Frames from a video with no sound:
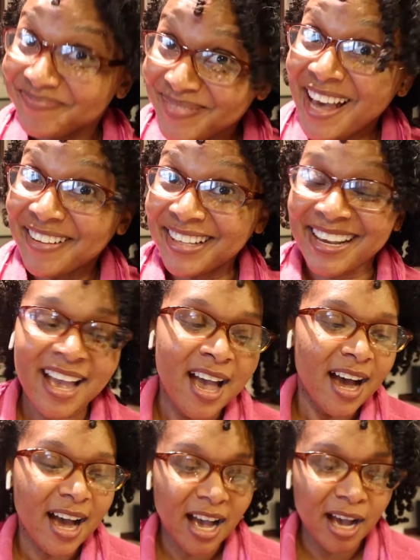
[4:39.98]

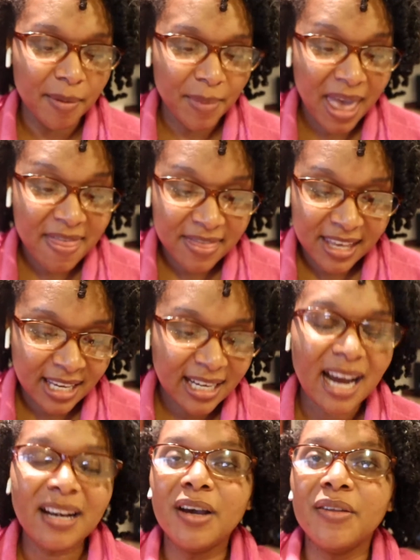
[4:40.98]
And then
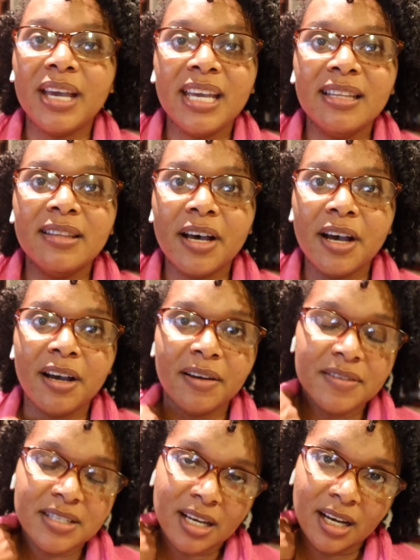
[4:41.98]
I know that he
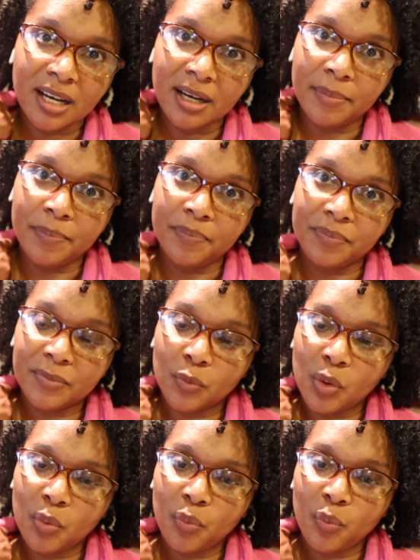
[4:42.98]
loves
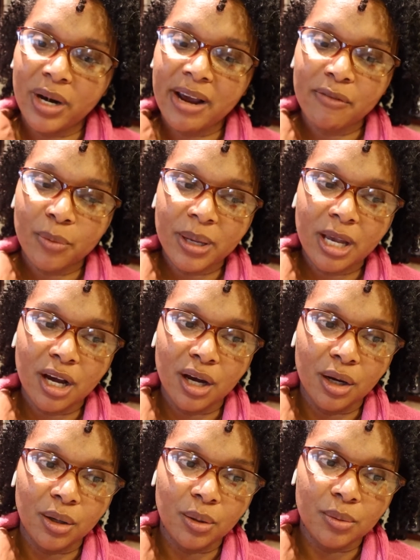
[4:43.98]
whenever we
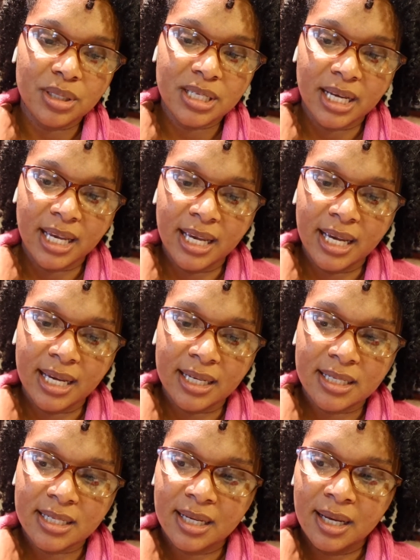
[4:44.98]
go to
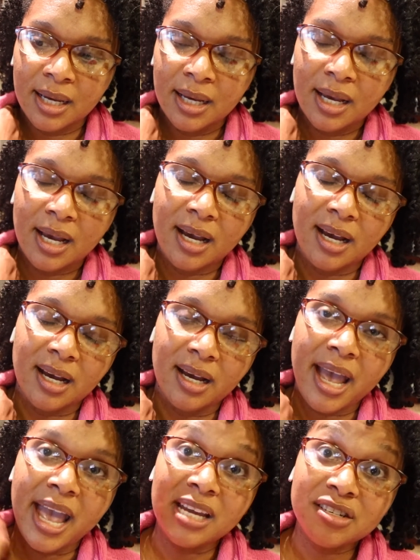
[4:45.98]
get
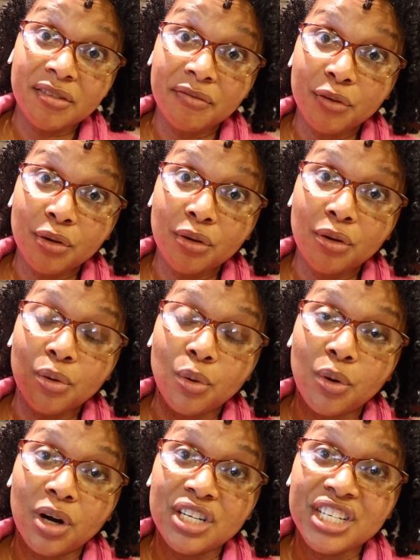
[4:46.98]
Asian food
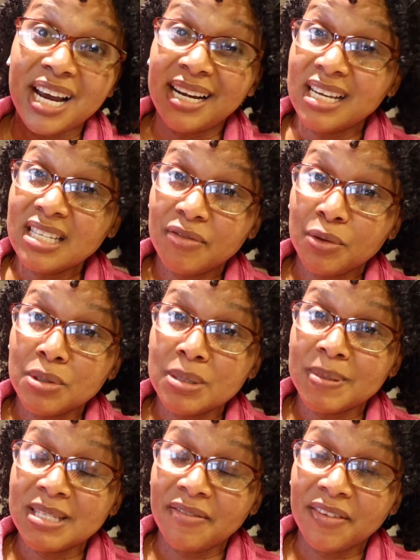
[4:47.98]
or Chinese food
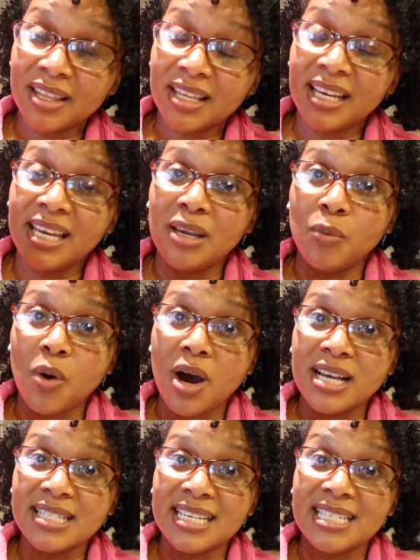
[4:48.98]
specifically, he
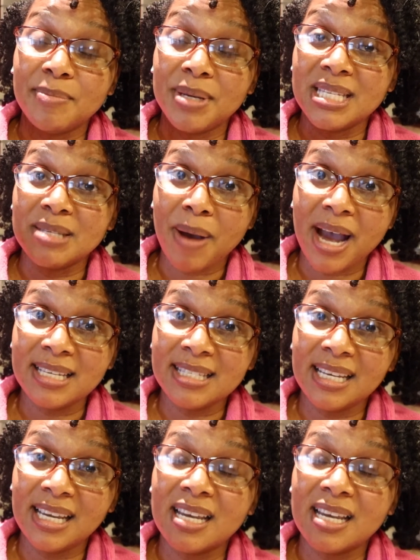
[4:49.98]
wants it to be spicy.